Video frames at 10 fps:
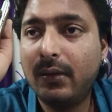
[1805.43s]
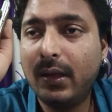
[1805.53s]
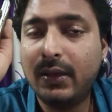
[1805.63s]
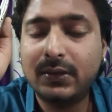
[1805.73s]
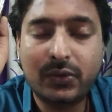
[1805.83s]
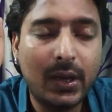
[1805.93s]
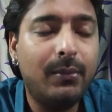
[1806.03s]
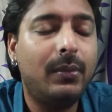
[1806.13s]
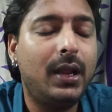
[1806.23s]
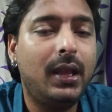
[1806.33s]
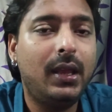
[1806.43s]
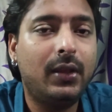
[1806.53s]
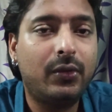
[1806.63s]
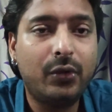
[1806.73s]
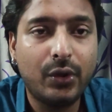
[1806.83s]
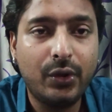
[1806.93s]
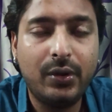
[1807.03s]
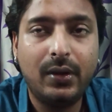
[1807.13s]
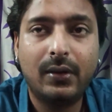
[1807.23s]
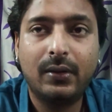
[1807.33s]
extremely
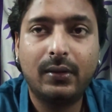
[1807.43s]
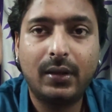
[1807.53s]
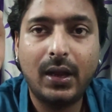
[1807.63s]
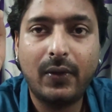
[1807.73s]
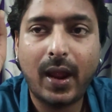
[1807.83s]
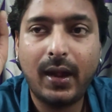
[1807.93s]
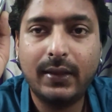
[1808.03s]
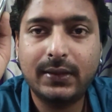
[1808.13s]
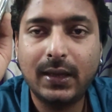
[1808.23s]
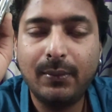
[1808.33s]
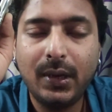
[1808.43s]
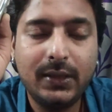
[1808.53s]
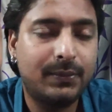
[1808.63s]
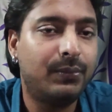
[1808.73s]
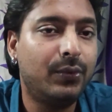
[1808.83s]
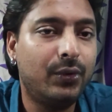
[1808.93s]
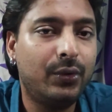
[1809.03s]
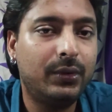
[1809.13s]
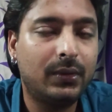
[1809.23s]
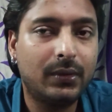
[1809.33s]
good. They ride extremely
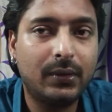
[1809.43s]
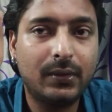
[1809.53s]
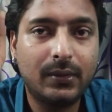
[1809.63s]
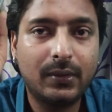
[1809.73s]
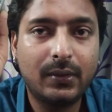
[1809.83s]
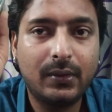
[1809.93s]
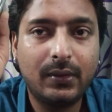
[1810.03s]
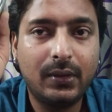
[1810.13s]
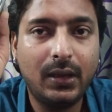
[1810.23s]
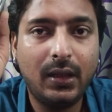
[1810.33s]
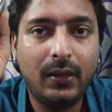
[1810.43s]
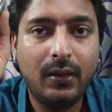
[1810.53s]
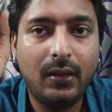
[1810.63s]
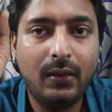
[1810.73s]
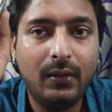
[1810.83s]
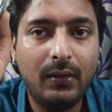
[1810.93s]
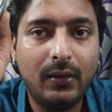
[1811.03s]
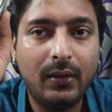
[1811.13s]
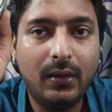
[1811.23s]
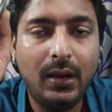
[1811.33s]
smooth. The
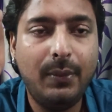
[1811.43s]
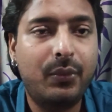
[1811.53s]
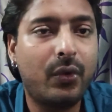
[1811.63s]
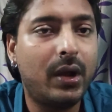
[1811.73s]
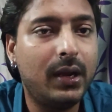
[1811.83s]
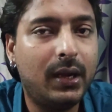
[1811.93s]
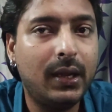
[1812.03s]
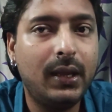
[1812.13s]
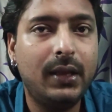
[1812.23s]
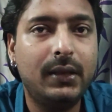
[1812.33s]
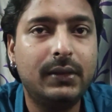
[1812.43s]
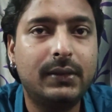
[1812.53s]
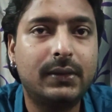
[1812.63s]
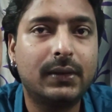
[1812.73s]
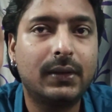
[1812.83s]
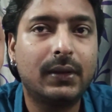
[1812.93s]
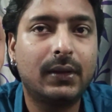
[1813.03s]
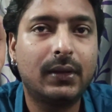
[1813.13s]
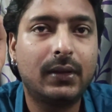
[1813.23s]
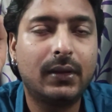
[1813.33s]
nib qualities
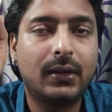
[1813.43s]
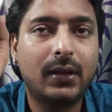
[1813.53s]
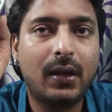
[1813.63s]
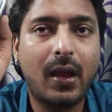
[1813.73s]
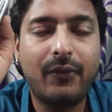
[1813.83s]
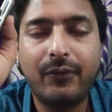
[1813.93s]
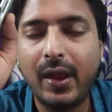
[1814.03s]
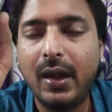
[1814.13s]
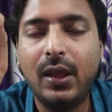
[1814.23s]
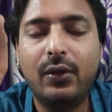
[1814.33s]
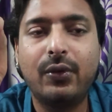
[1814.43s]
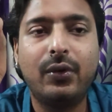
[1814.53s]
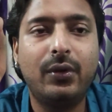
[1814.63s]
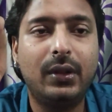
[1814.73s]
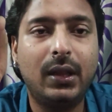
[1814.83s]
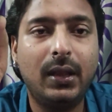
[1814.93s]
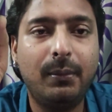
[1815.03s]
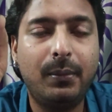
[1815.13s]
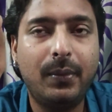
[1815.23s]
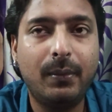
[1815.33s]
are very good.
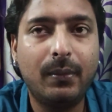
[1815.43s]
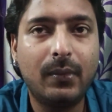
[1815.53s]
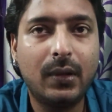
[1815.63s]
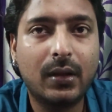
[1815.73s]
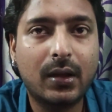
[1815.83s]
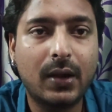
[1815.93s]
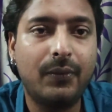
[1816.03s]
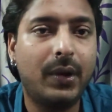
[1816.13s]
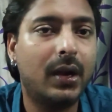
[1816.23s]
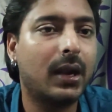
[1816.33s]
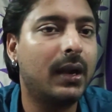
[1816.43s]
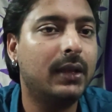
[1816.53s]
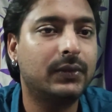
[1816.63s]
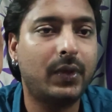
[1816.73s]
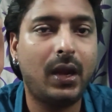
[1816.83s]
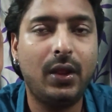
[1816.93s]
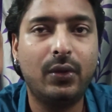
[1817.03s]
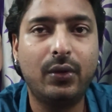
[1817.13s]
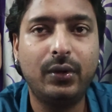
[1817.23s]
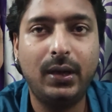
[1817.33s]
The converter is very
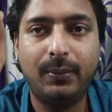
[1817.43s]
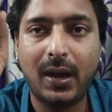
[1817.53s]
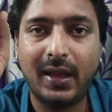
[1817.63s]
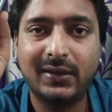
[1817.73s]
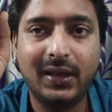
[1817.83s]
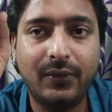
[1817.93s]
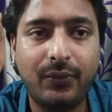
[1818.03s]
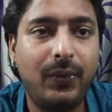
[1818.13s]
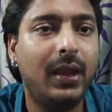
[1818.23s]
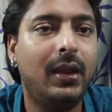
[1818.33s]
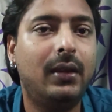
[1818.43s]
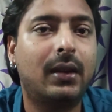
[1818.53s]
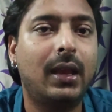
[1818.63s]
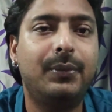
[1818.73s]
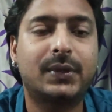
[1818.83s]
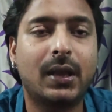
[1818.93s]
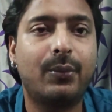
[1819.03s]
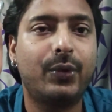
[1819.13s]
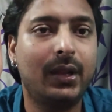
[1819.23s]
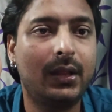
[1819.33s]
good. The plastic feed keeps
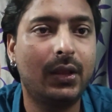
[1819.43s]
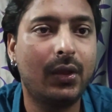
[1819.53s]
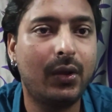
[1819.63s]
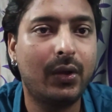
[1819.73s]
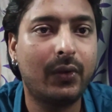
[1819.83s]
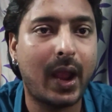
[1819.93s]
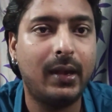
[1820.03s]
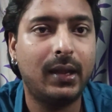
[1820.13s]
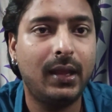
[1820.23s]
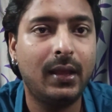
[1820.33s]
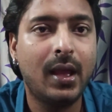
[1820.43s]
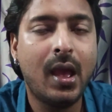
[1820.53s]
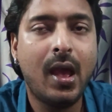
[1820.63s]
up with your writing